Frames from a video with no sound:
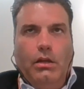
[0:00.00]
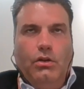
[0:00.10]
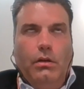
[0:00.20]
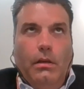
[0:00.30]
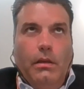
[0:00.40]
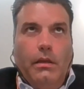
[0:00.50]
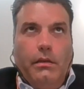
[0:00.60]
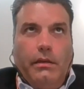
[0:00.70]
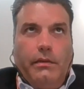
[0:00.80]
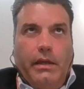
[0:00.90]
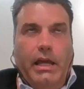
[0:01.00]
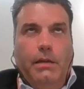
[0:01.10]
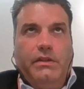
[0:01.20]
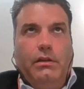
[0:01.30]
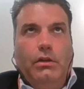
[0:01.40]
in the
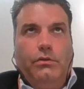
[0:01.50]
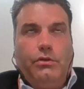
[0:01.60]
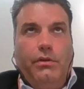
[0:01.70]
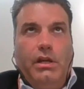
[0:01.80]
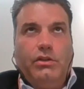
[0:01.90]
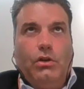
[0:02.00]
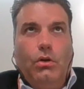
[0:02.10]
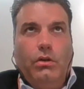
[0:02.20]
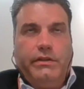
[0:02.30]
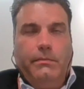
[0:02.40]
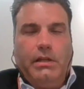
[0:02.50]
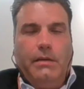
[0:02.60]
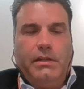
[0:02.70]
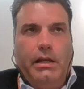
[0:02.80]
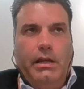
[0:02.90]
cannabis industry as a whole
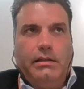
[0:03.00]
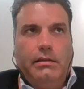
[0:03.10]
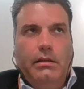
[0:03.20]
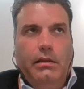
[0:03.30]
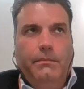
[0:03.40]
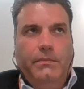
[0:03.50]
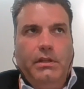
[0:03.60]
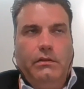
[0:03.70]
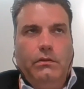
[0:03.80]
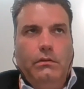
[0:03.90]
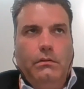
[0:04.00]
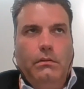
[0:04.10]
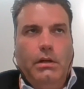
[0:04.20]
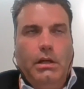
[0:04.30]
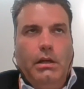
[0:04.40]
sometimes kind of gets lumped
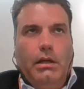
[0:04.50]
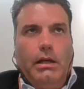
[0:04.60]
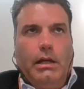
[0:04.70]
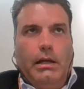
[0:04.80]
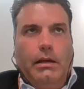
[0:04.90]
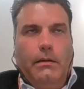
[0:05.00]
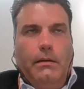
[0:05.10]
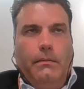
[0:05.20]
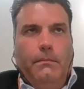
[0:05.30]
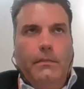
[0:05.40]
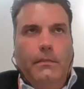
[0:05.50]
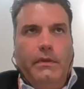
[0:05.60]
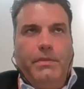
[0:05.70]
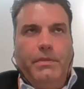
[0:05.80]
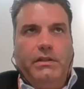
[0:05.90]
into
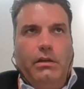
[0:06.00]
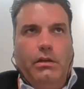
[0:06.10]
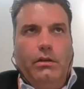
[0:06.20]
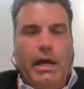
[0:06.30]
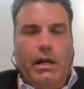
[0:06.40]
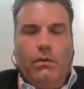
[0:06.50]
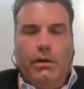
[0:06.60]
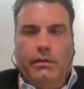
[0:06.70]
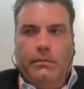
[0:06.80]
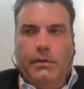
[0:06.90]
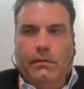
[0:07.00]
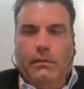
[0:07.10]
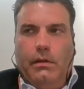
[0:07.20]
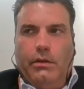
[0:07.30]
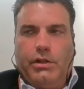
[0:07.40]
that particular category.
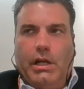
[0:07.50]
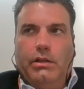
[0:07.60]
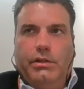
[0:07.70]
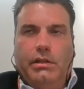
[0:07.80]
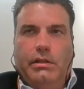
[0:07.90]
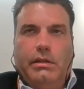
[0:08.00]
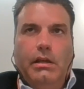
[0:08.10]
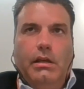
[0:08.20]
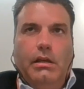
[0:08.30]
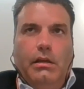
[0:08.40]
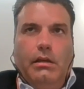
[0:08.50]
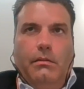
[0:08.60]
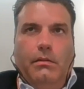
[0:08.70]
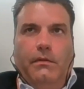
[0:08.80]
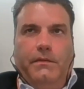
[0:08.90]
The other challenge is,
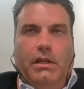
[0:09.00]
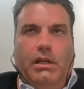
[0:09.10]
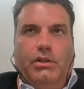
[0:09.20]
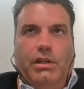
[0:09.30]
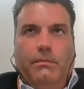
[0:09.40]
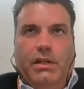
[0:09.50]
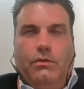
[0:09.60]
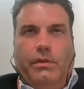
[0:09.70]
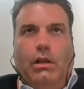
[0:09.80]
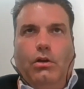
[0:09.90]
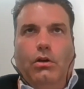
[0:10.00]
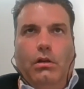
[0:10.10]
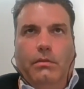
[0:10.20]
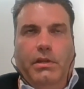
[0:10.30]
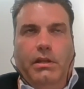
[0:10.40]
if THC competes with
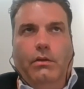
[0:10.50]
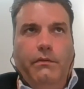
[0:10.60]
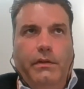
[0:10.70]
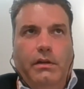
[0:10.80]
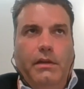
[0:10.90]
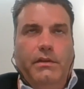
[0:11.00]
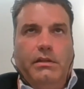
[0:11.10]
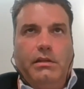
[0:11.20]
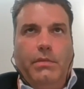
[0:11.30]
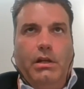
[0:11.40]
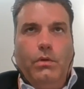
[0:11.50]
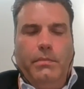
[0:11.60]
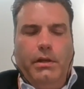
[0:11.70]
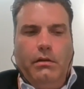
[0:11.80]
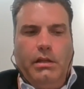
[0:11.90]
alcohol, it'd be the equivalent of giving somebody
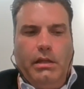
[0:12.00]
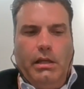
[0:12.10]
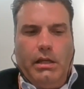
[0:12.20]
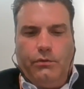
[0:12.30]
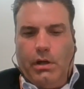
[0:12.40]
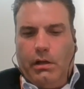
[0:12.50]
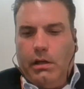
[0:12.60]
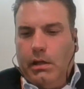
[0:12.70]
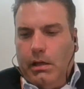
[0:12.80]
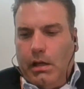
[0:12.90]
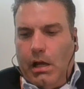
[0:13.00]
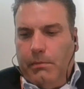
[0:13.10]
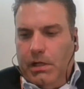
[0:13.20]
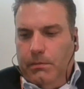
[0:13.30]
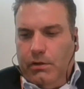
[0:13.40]
one beer and then they get drunk.
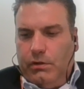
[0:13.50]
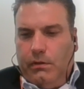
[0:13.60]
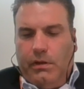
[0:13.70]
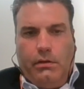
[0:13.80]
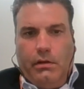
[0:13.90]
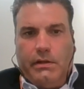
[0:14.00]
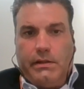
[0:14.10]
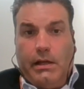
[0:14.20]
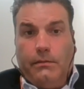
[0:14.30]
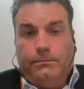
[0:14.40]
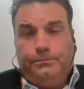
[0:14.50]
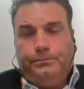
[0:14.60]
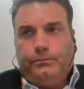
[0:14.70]
How many beers do you think you're going to sell?